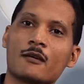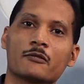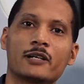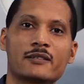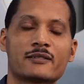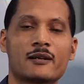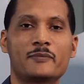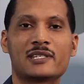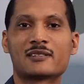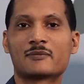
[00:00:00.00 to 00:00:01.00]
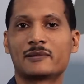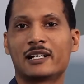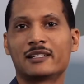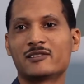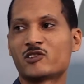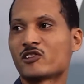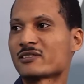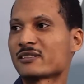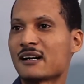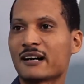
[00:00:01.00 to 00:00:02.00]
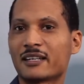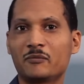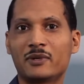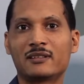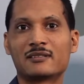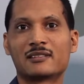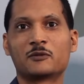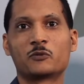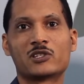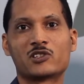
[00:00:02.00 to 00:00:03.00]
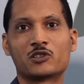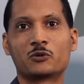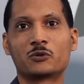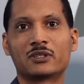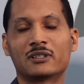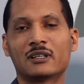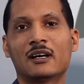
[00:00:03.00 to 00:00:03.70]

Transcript: Right, so a business plan is just a document in which you would